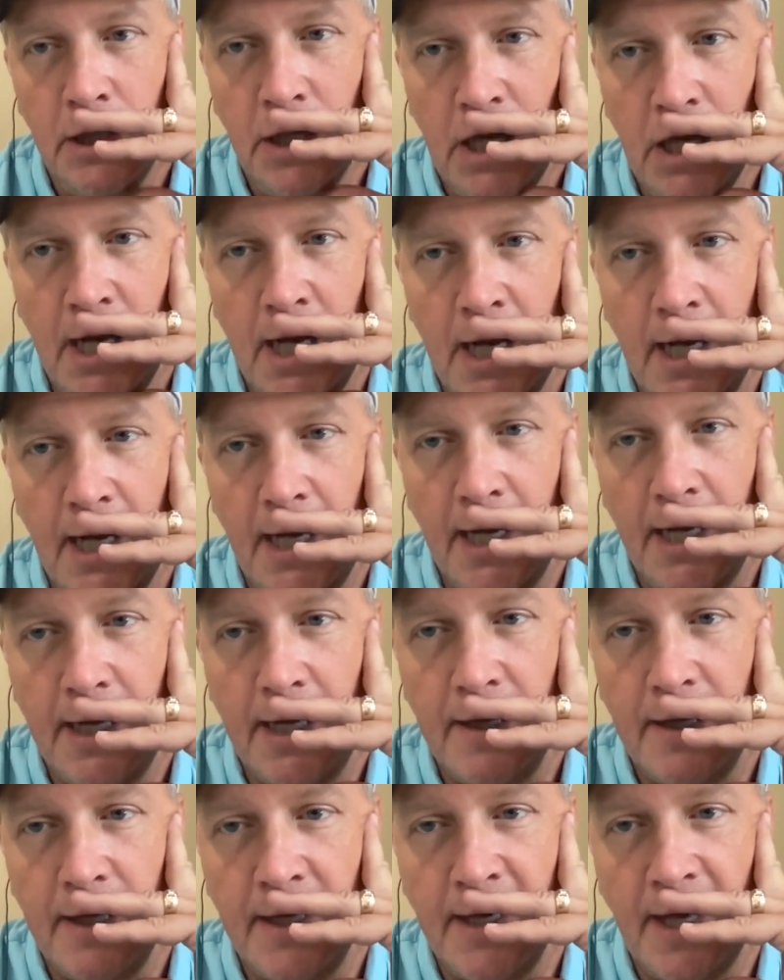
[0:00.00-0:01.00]

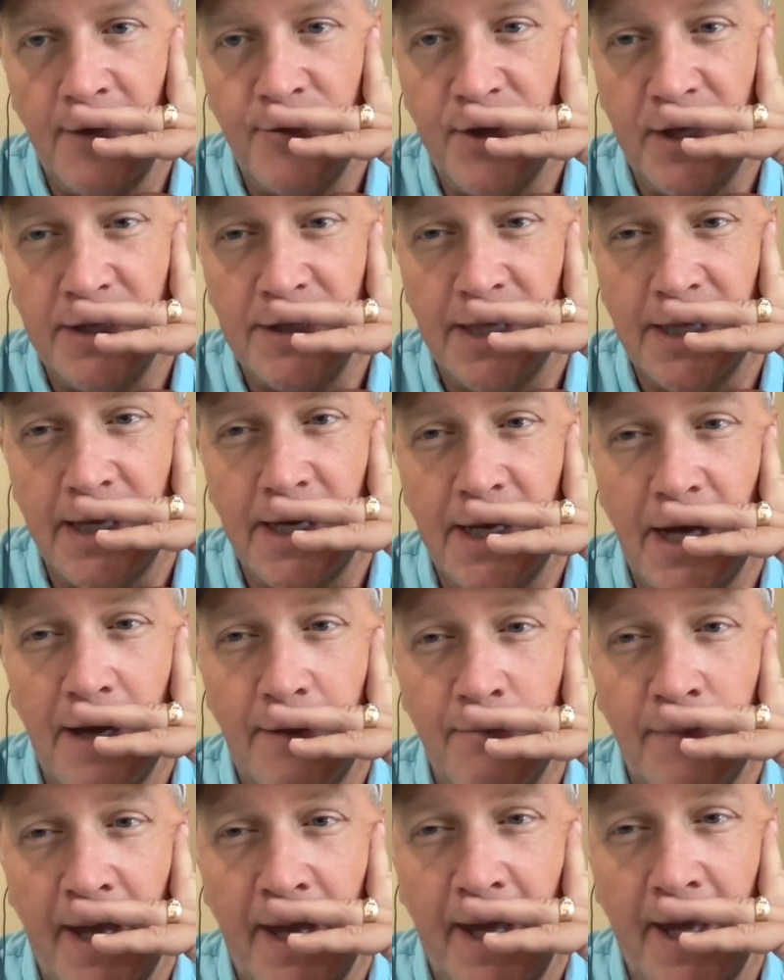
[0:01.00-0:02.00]
Uh, and I think they
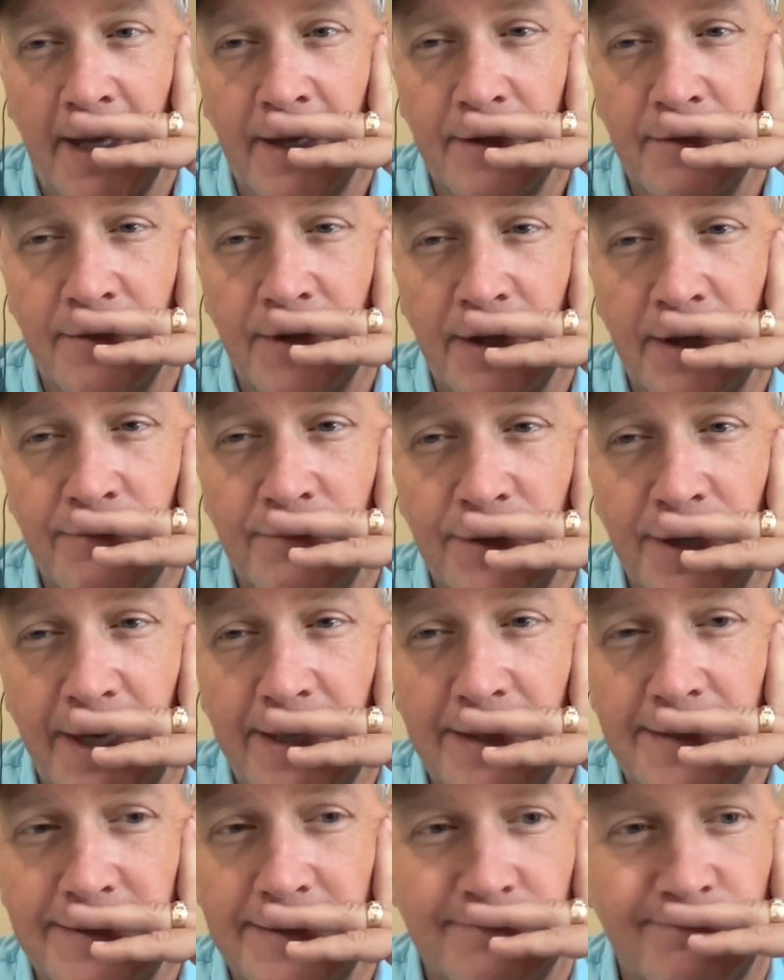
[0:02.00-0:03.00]
got mad and then
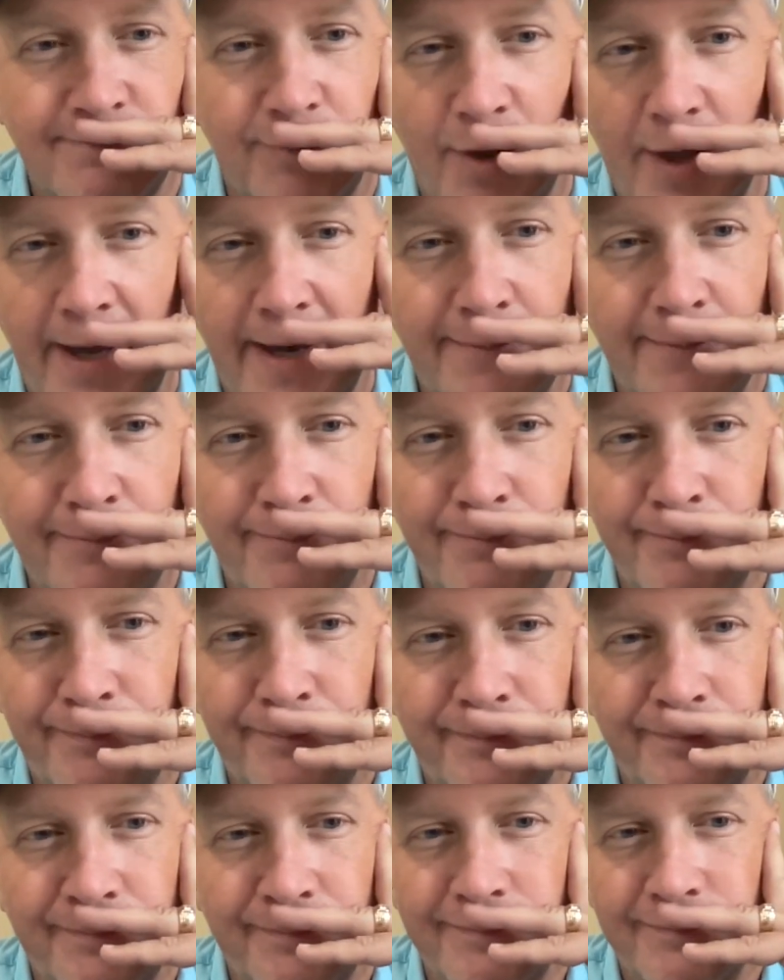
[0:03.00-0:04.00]
they like
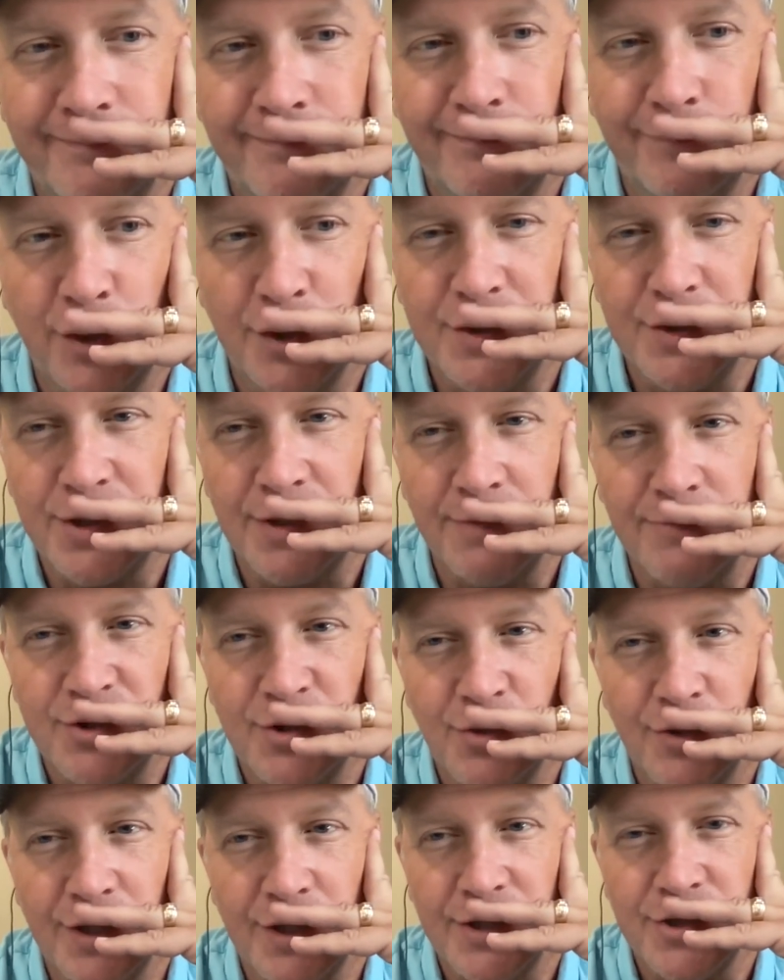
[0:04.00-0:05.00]
put some
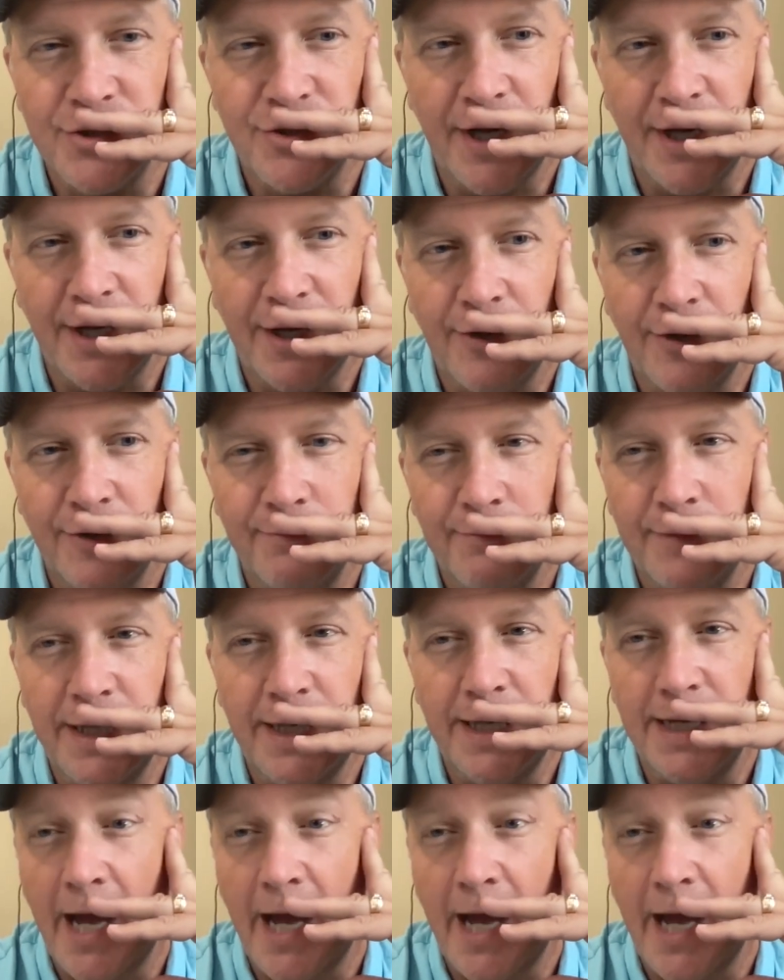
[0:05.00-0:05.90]
sort of strike on me.